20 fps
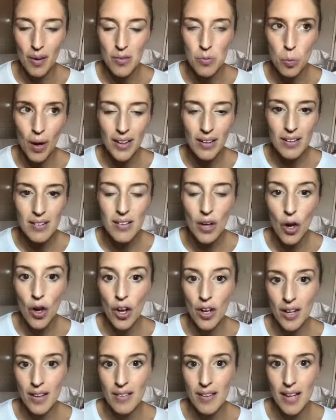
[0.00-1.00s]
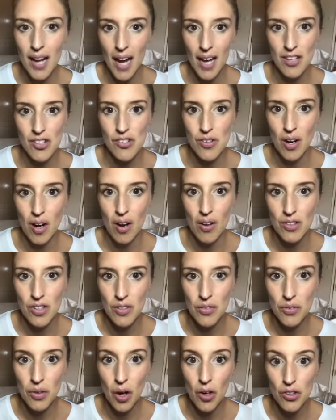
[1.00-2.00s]
well as earning the extra on
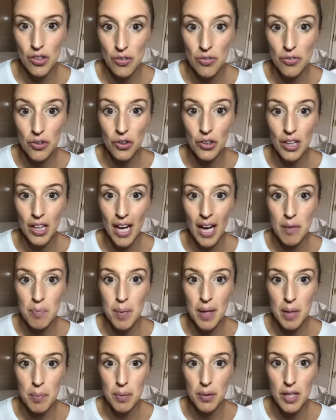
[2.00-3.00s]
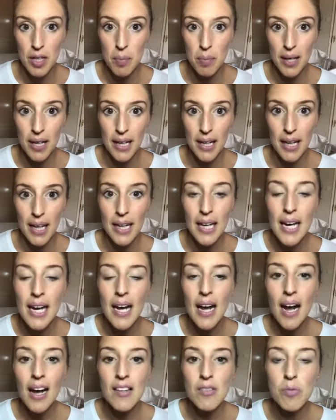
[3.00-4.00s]
your frontline people that you're bringing in,
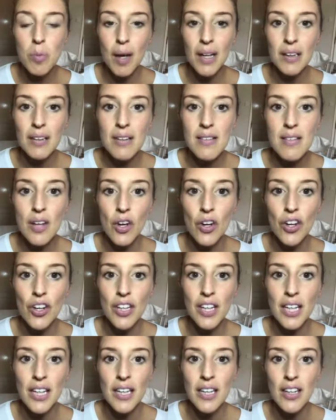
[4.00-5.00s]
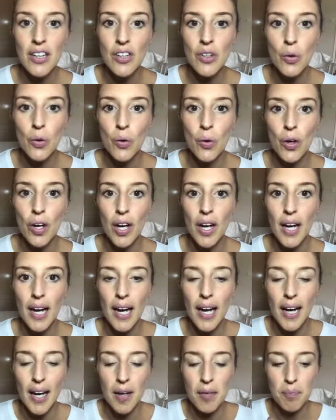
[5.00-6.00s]
as well as earning your
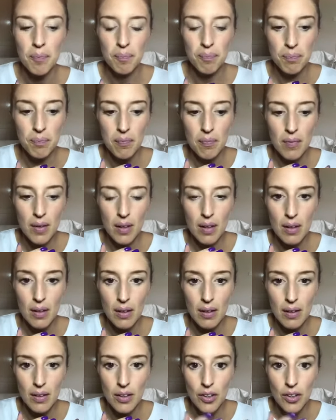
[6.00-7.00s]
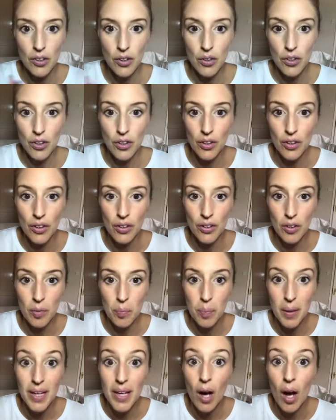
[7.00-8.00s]
your
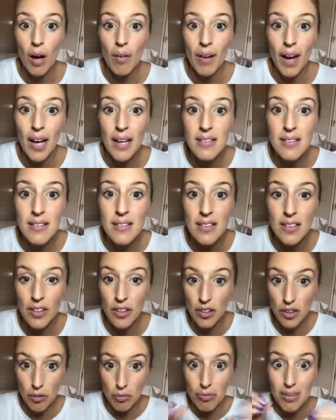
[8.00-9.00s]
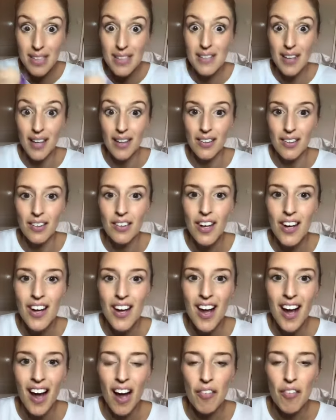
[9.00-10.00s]
PRS, your retail
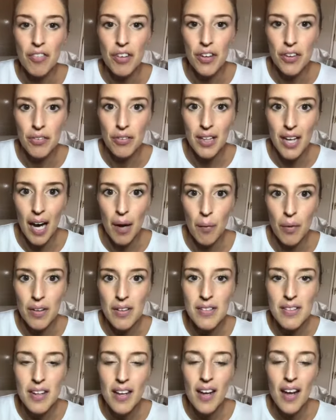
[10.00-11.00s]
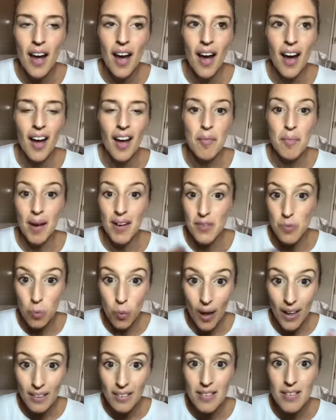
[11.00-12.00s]
every 3 hours, as
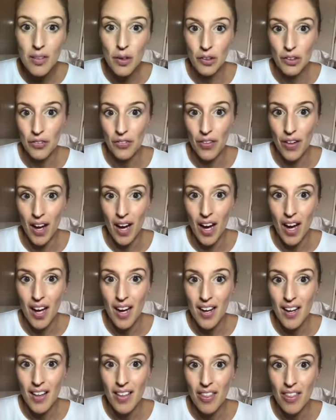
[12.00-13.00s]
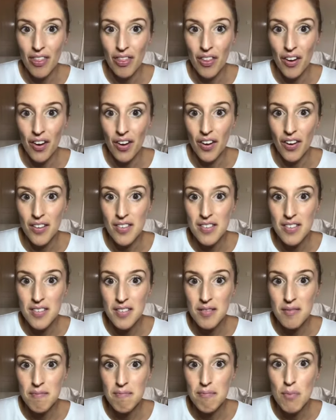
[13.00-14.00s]
well as all of that, there's
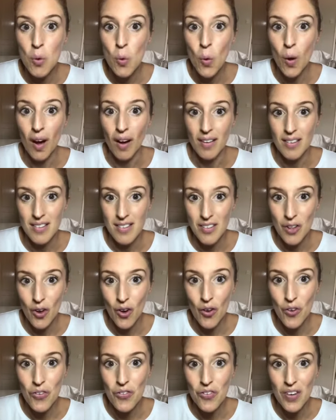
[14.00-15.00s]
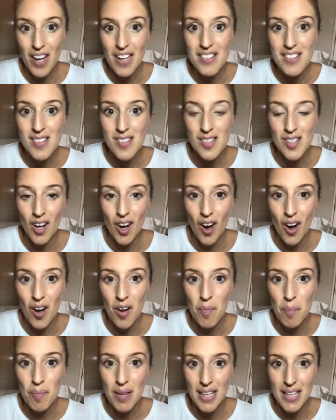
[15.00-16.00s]
more. So Fast
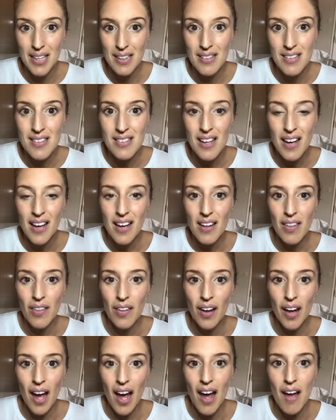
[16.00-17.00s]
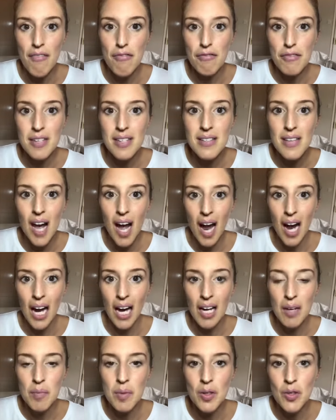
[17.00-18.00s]
Start means that every
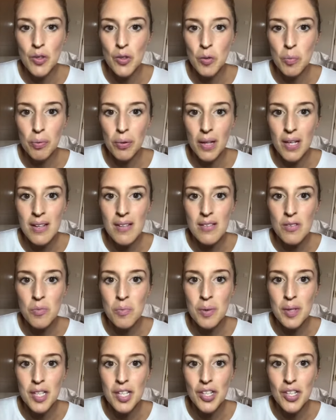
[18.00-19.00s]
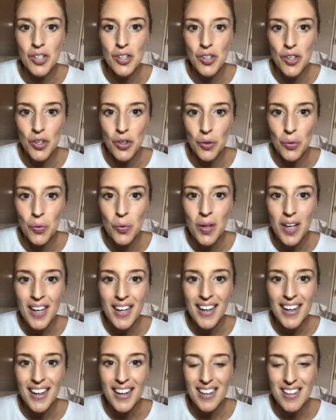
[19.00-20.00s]
time you bring somebody new
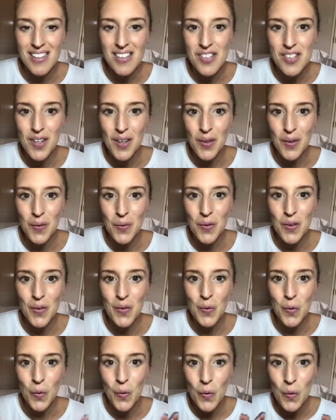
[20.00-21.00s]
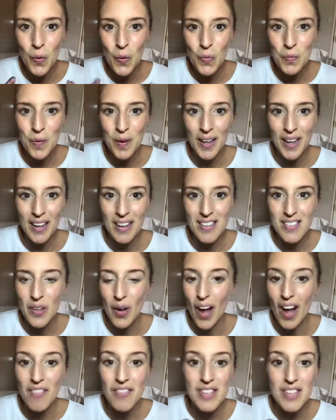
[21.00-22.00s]
into your company, so
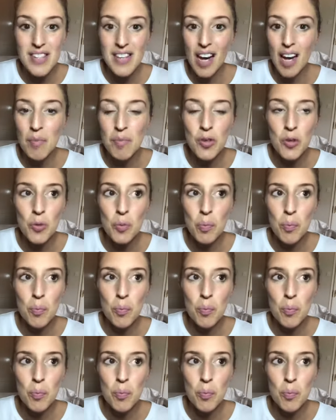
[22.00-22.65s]
every time you